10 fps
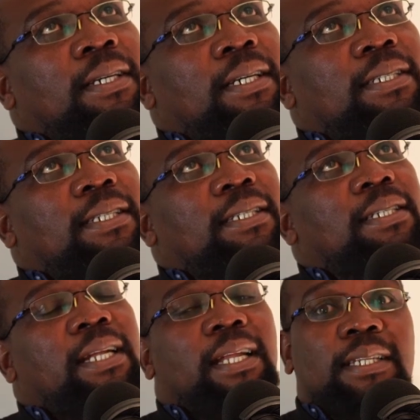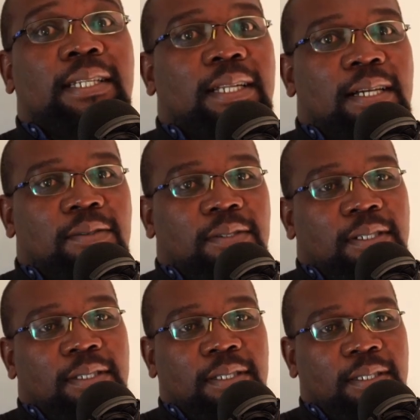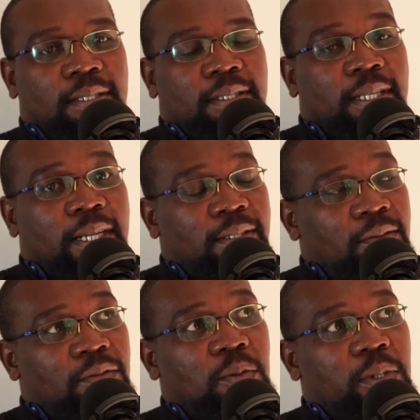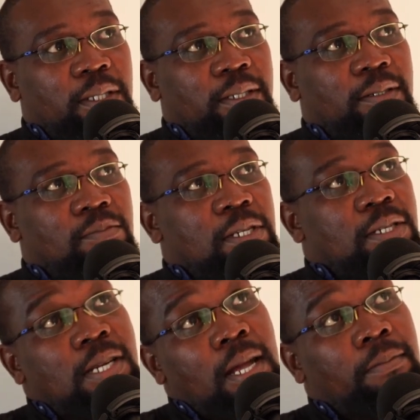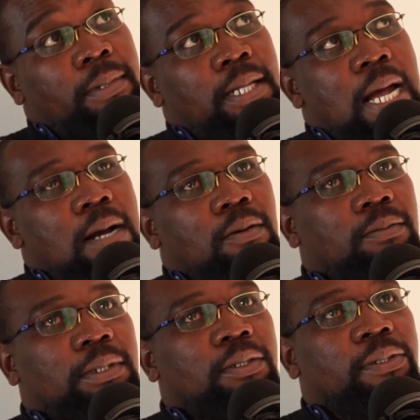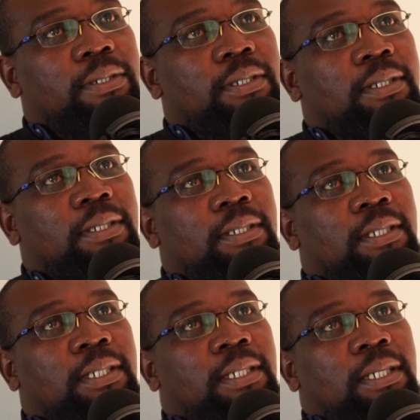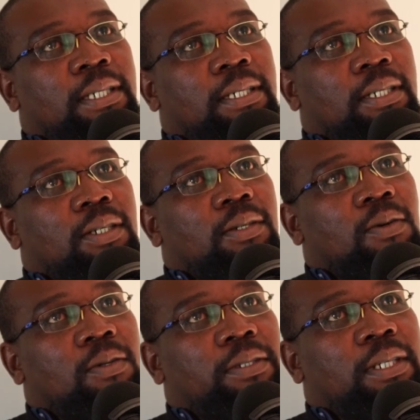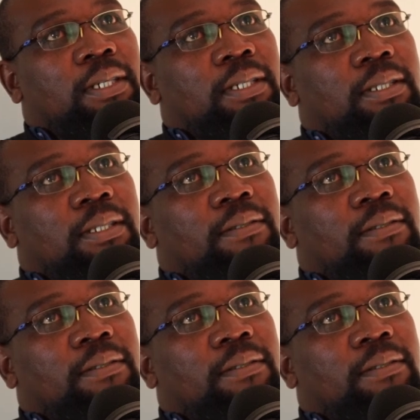it's really sad how the rest of the world is being shaped now, because all the